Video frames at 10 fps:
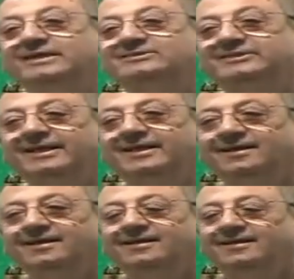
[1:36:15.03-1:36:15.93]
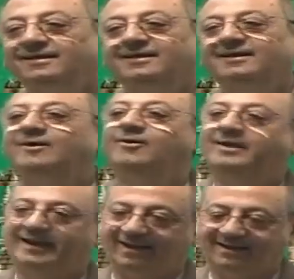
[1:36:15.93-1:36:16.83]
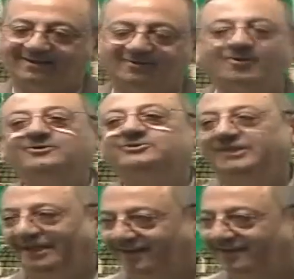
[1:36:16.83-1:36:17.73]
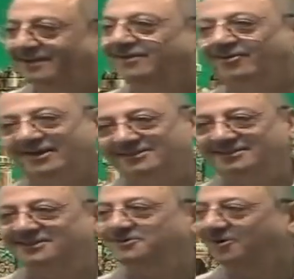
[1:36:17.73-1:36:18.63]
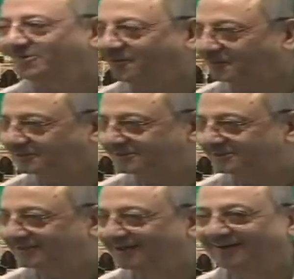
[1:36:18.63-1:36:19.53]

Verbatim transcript: you can say? Okay, don't say. Write it in your notes.